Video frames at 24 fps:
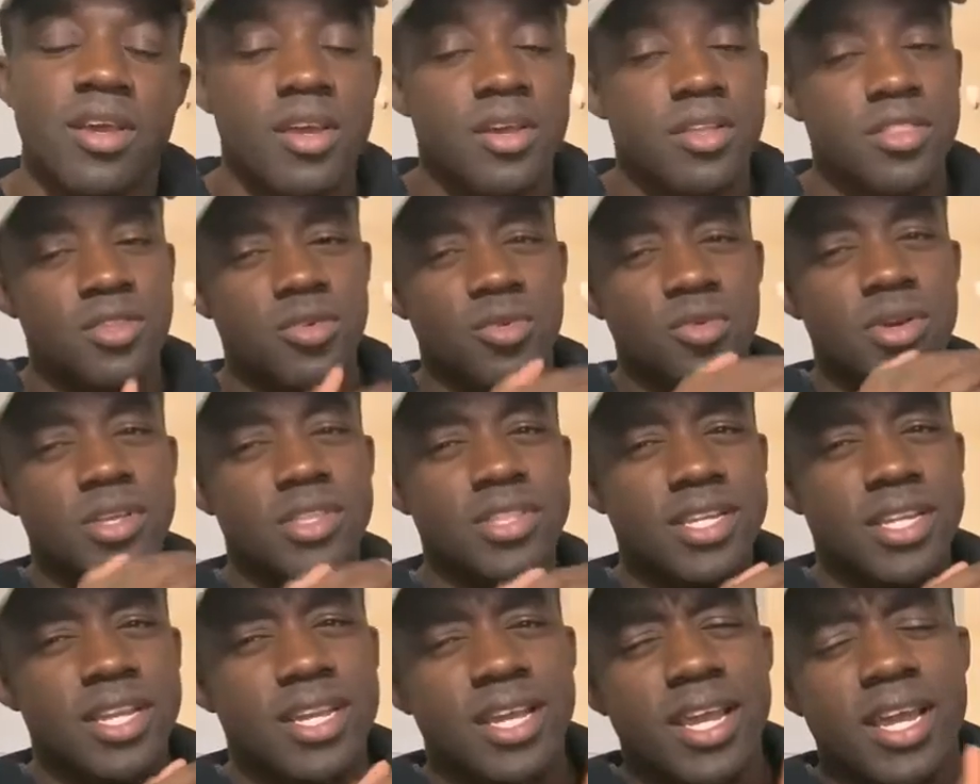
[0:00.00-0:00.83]
The one
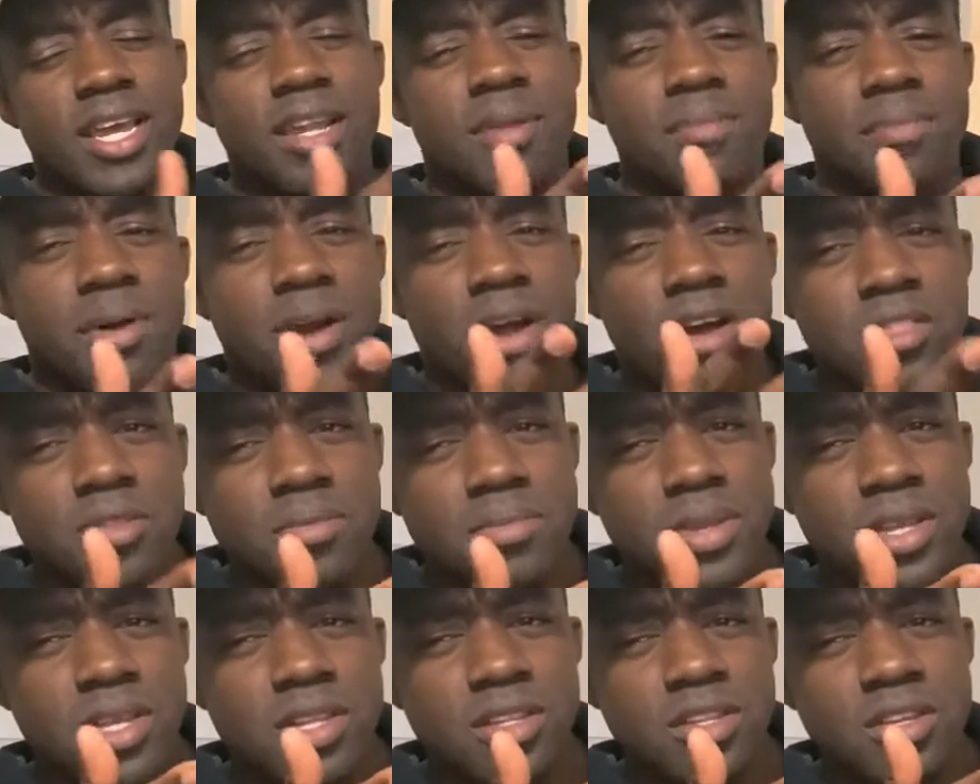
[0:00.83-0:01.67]
thing that kind of bothered
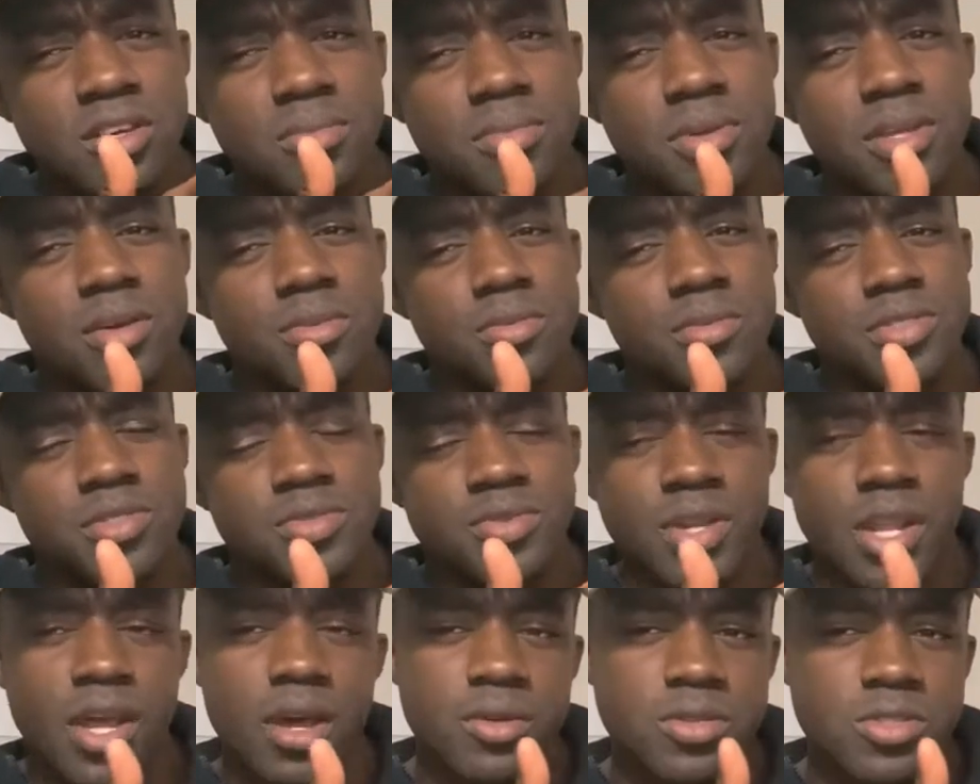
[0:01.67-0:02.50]
me a little bit was
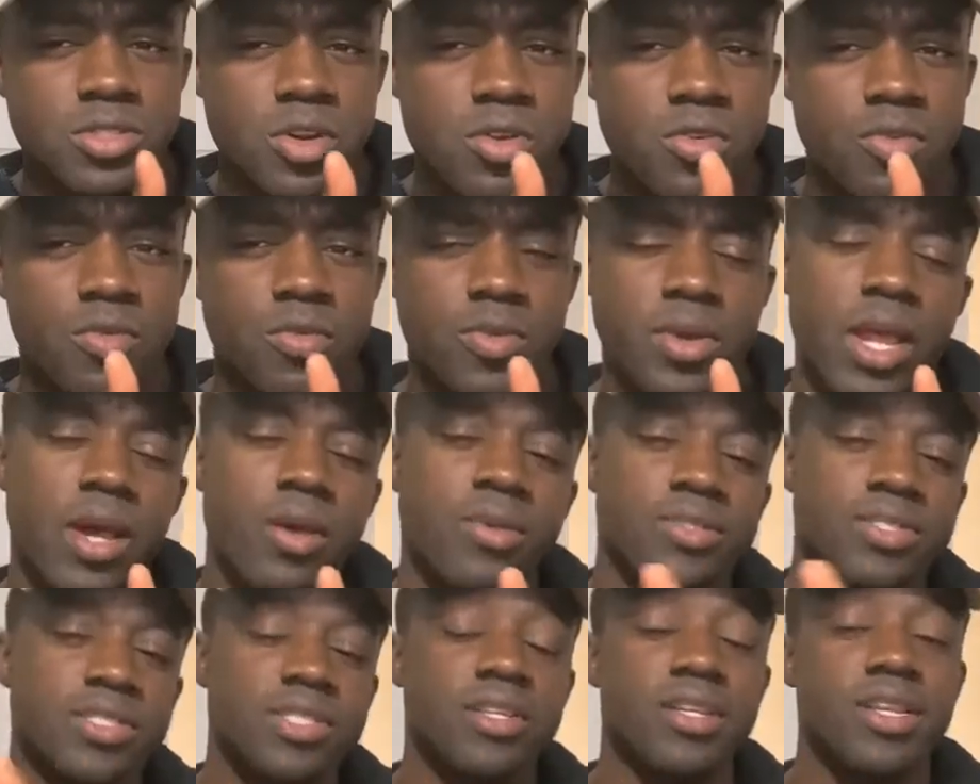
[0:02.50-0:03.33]
when I was when I
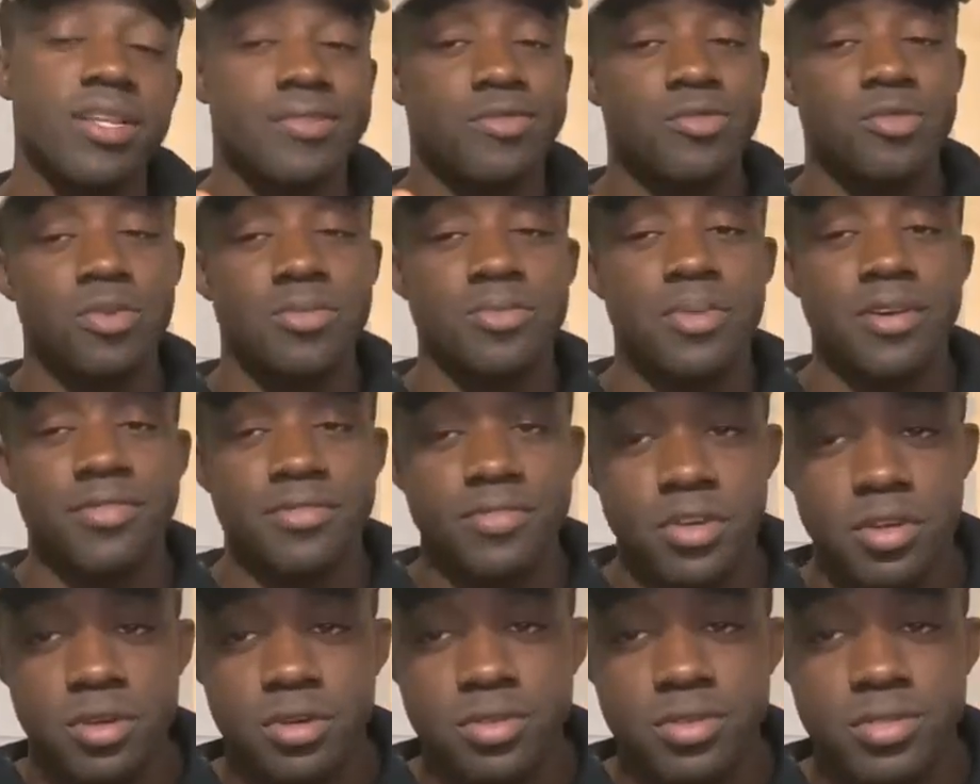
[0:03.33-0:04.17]
was still living with my
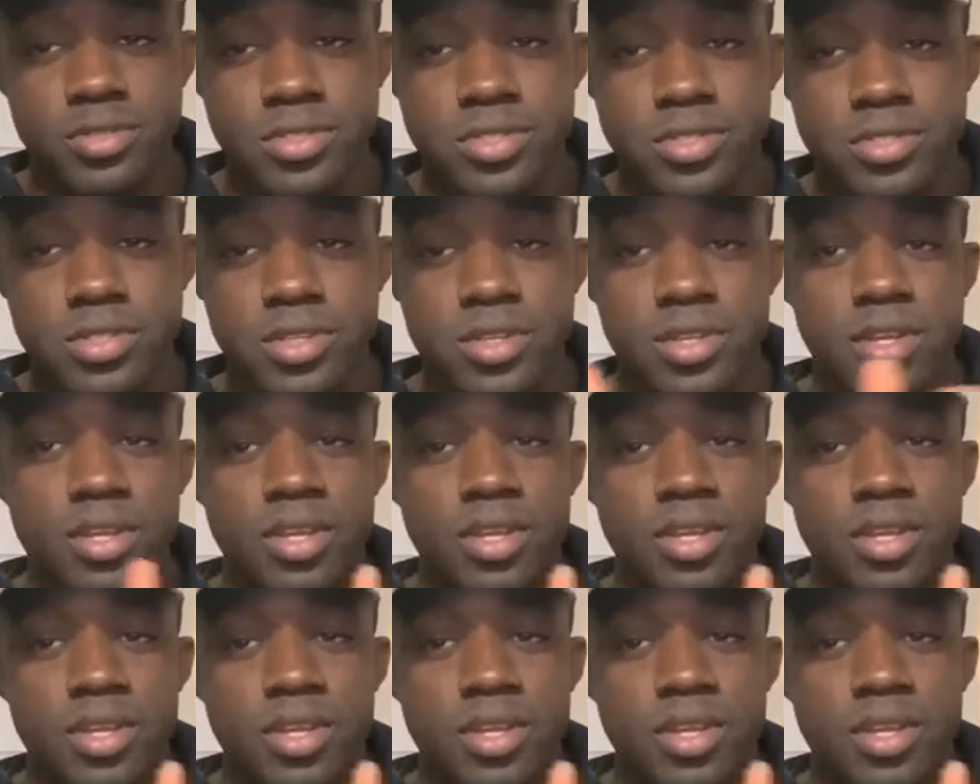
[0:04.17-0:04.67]
folks,